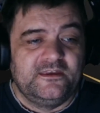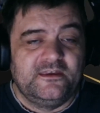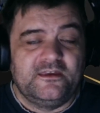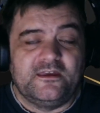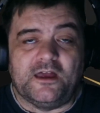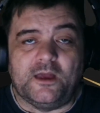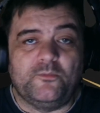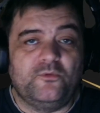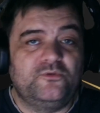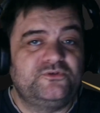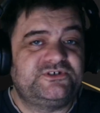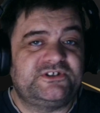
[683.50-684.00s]

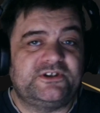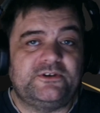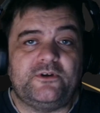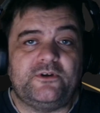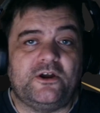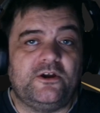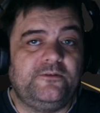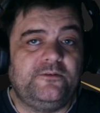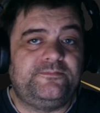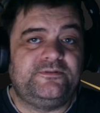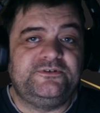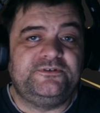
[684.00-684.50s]
I'm also
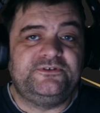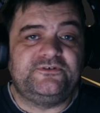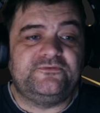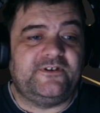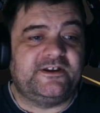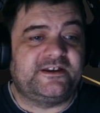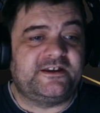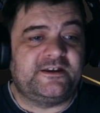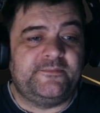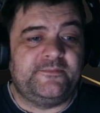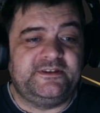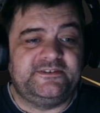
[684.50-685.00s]
open to
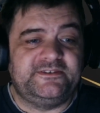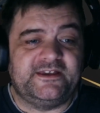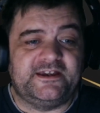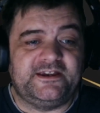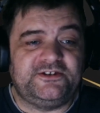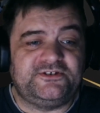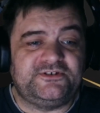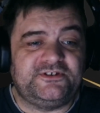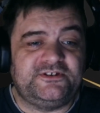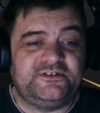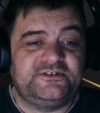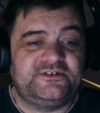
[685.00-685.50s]

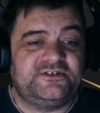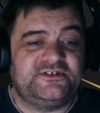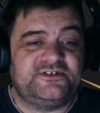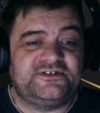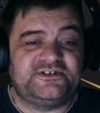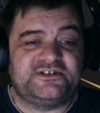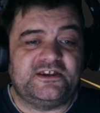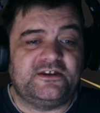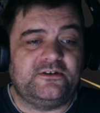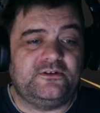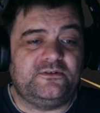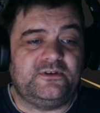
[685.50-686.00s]
recommendations,
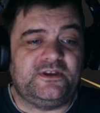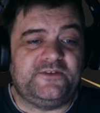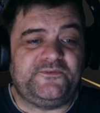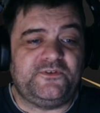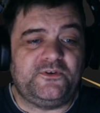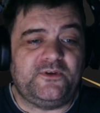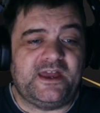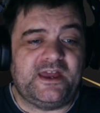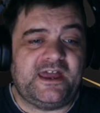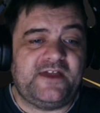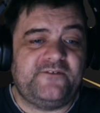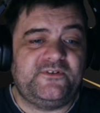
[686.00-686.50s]
so if
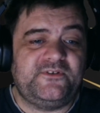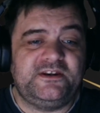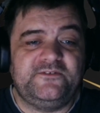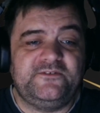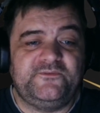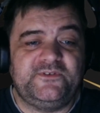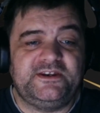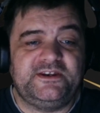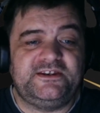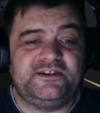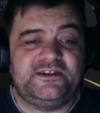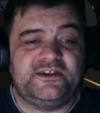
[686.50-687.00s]
you have any
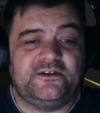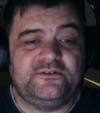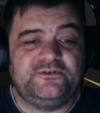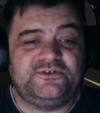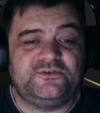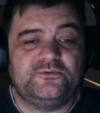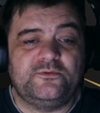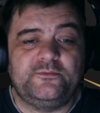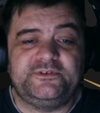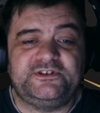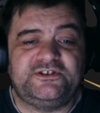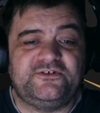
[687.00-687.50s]
videos
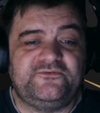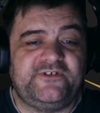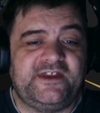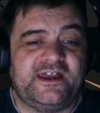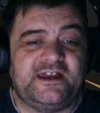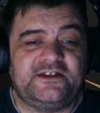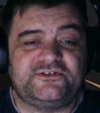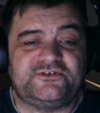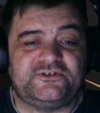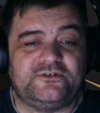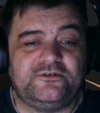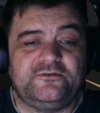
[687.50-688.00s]
you want me to
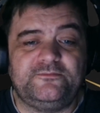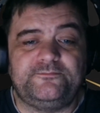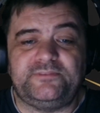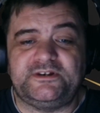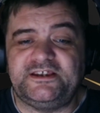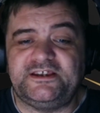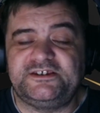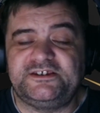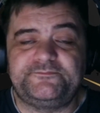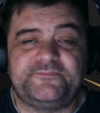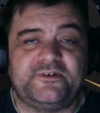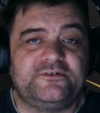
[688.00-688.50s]
react to,
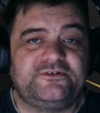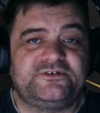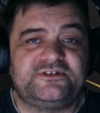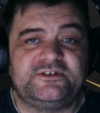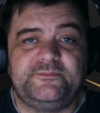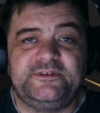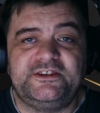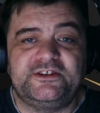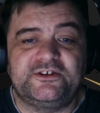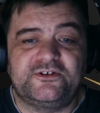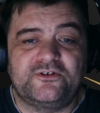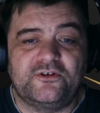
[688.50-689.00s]
please post
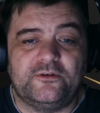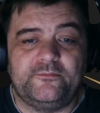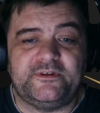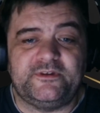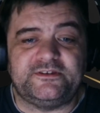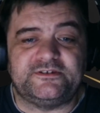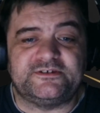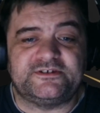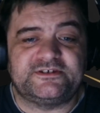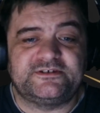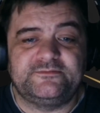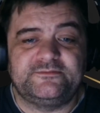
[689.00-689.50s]
them in the
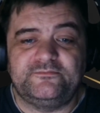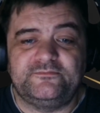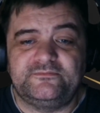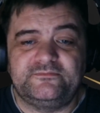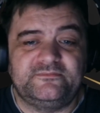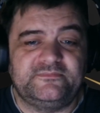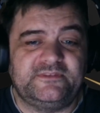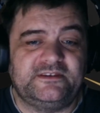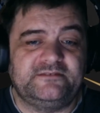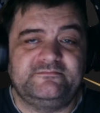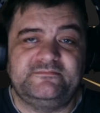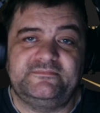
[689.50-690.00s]
comments.
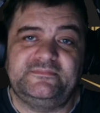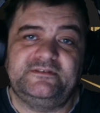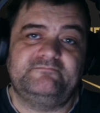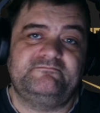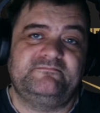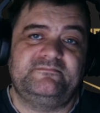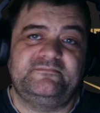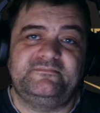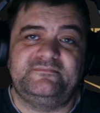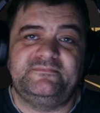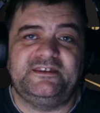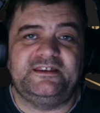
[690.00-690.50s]

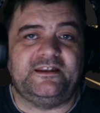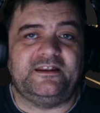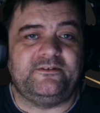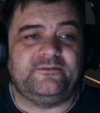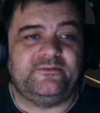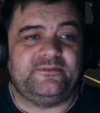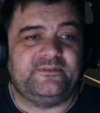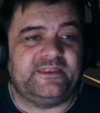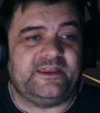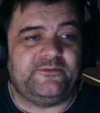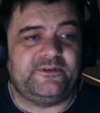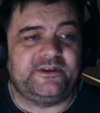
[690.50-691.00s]
Yeah,
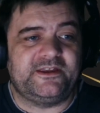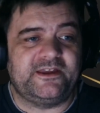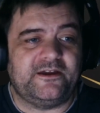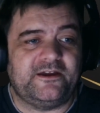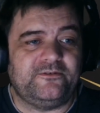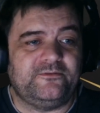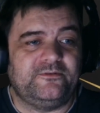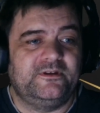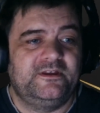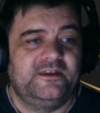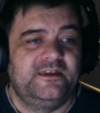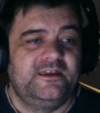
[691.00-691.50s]
there we
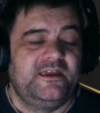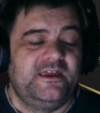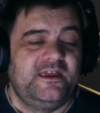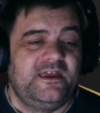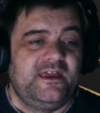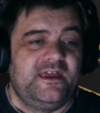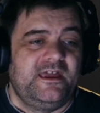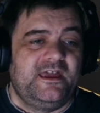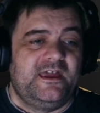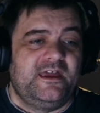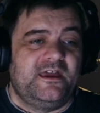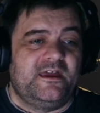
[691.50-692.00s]
go.
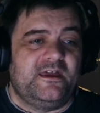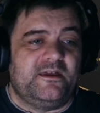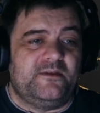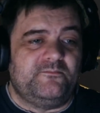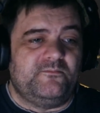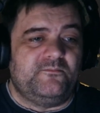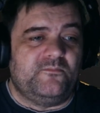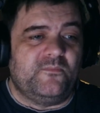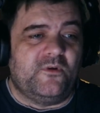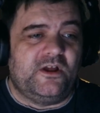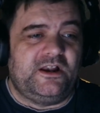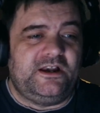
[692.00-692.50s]

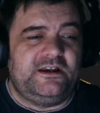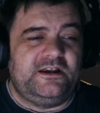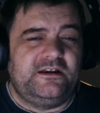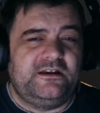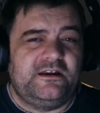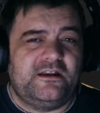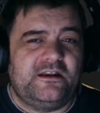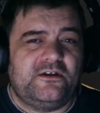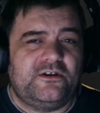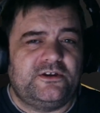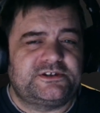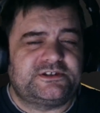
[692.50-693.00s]
My
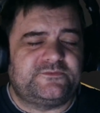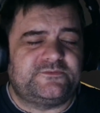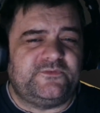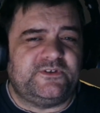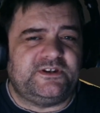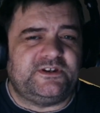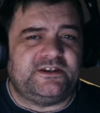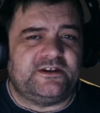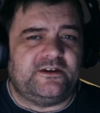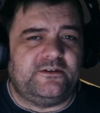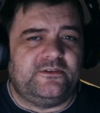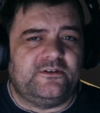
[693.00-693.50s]
last
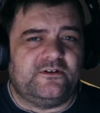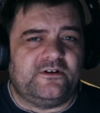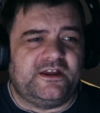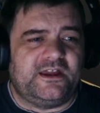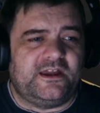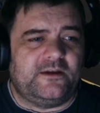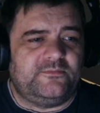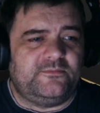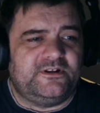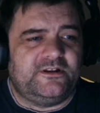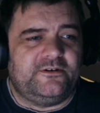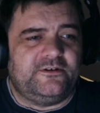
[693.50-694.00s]
video that
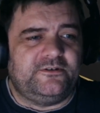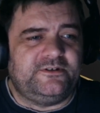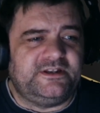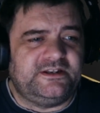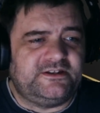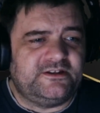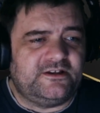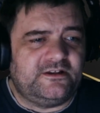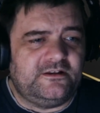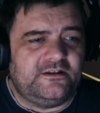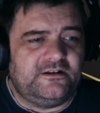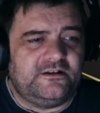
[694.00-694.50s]
I
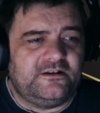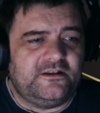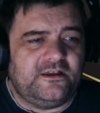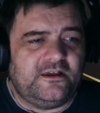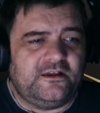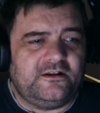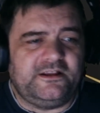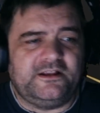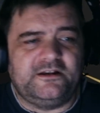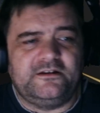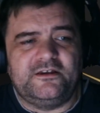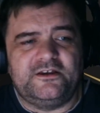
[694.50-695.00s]
uploaded
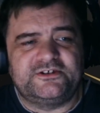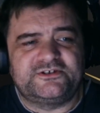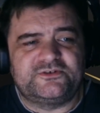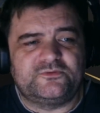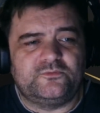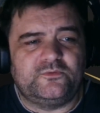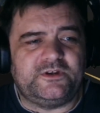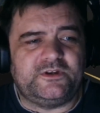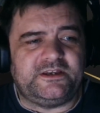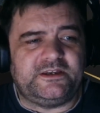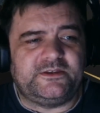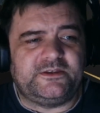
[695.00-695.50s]
earlier
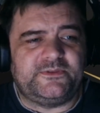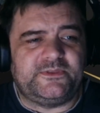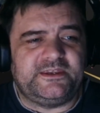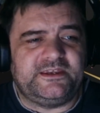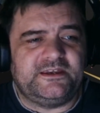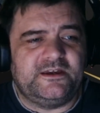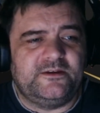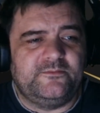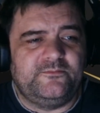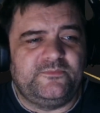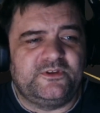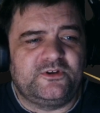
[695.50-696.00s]
last week,
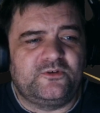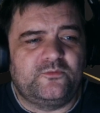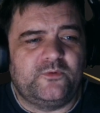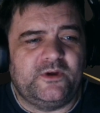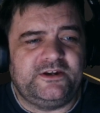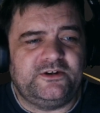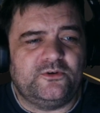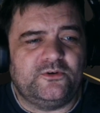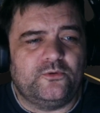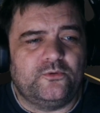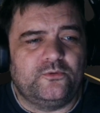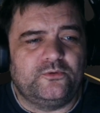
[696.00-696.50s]
the
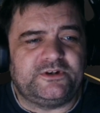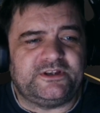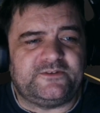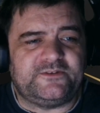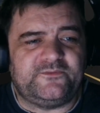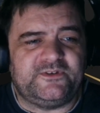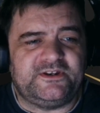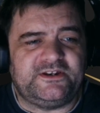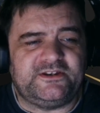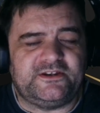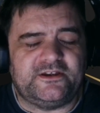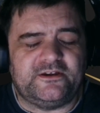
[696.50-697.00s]
Gwent audit
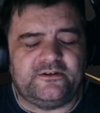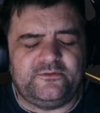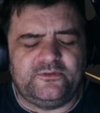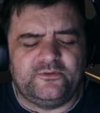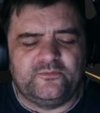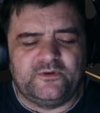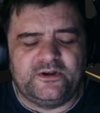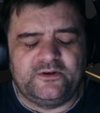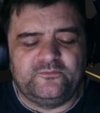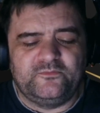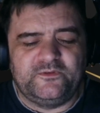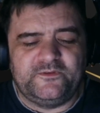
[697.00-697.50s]
video, the
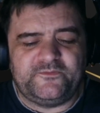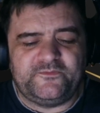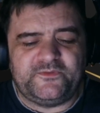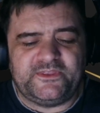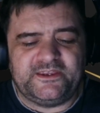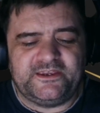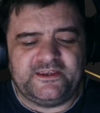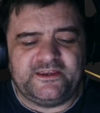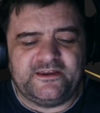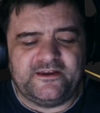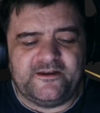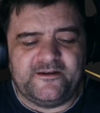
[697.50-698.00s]
one with
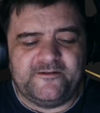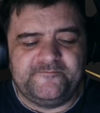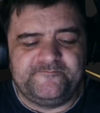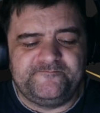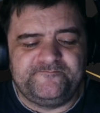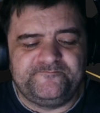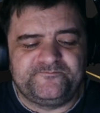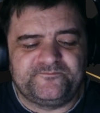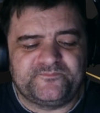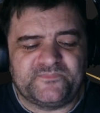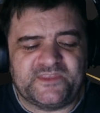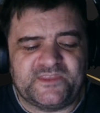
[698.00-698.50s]

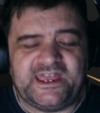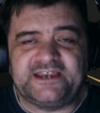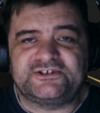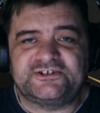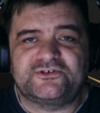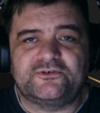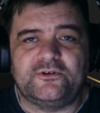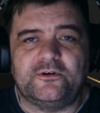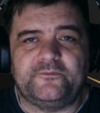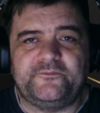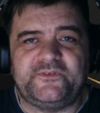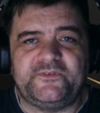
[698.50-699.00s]
the
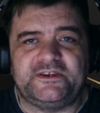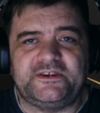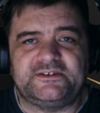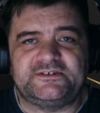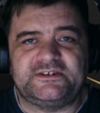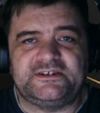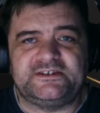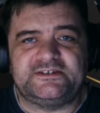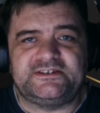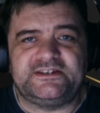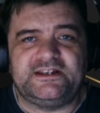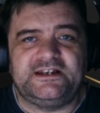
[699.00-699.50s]
ex-cop
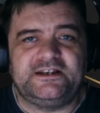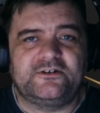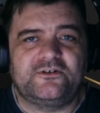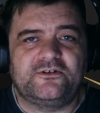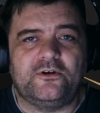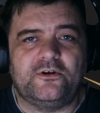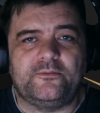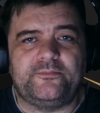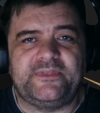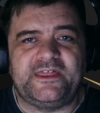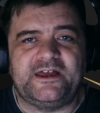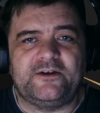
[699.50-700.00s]
thinks he's still a
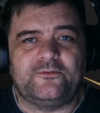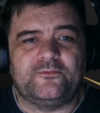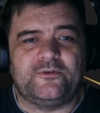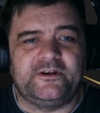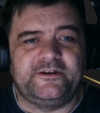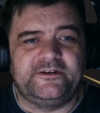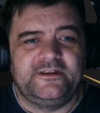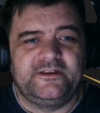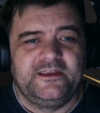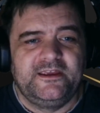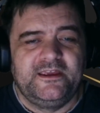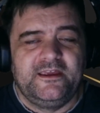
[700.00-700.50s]
cop, that
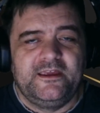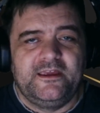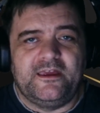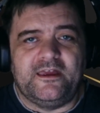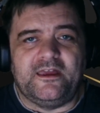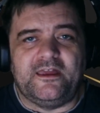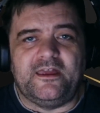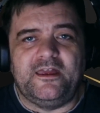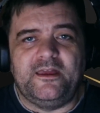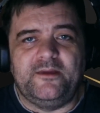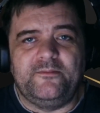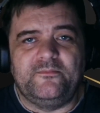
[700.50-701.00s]
one.
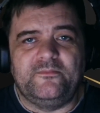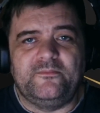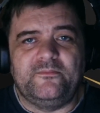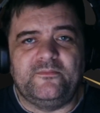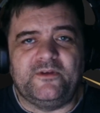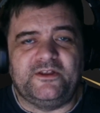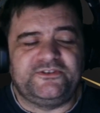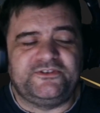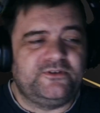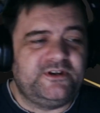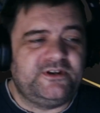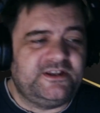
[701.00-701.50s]

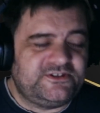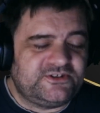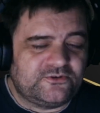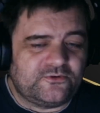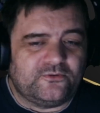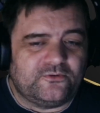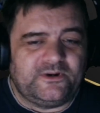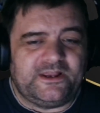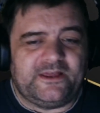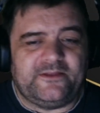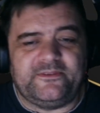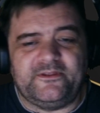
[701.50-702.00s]
I do need to
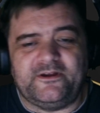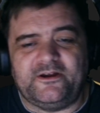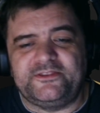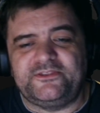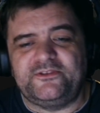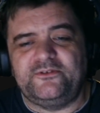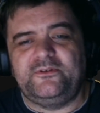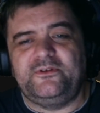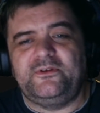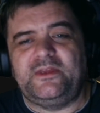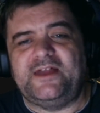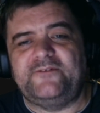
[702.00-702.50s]
call out that I
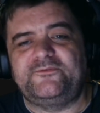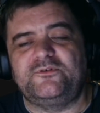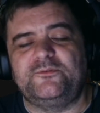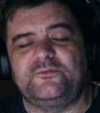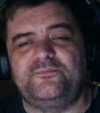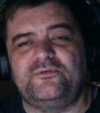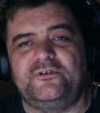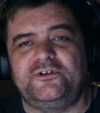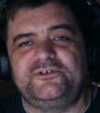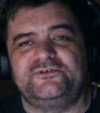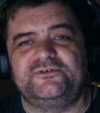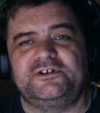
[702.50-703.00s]
do have to
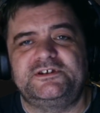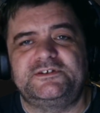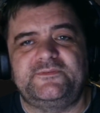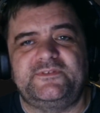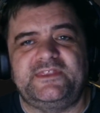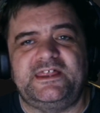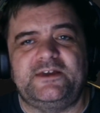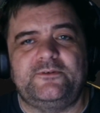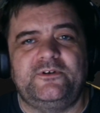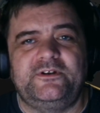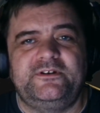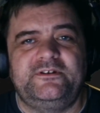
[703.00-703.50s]
apologise
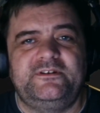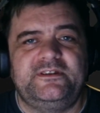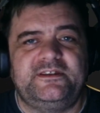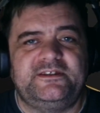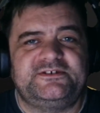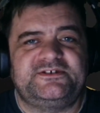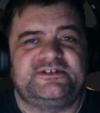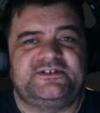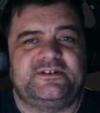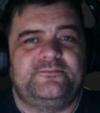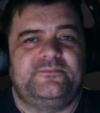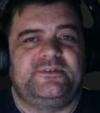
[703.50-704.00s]
for that one.
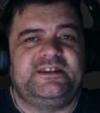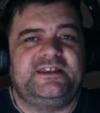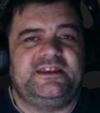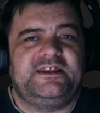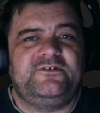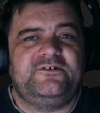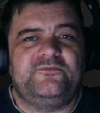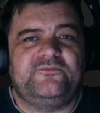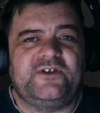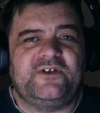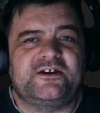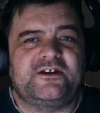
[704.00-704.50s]

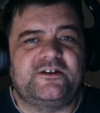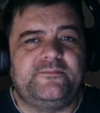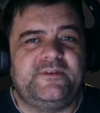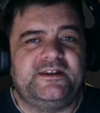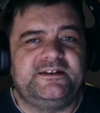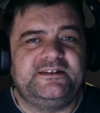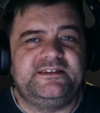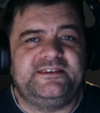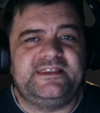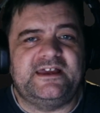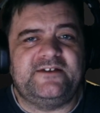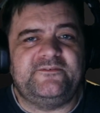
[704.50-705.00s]
Somebody
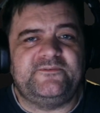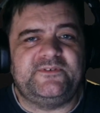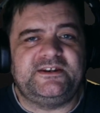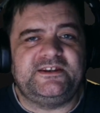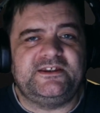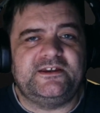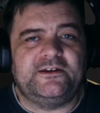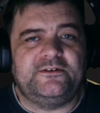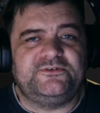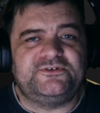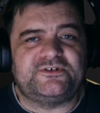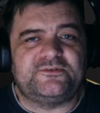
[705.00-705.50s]
recommended that
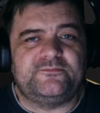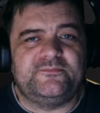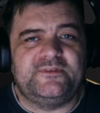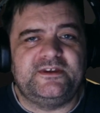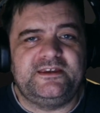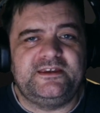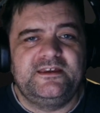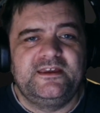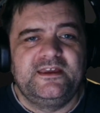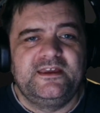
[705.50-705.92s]
video to me.